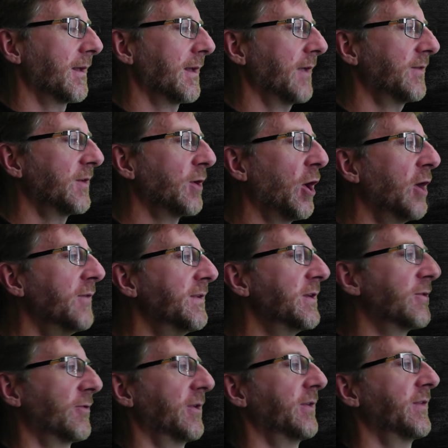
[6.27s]
as the COVID
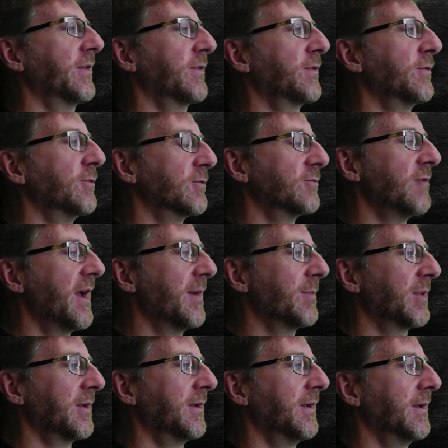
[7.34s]
crisis took grip,
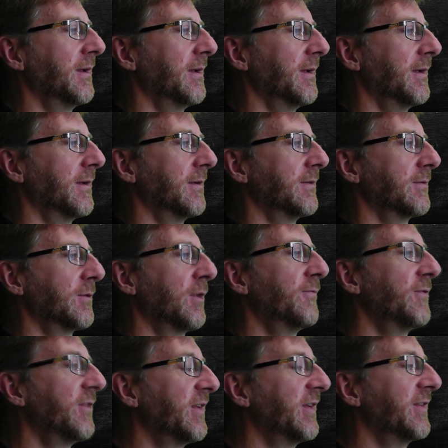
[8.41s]
Coventry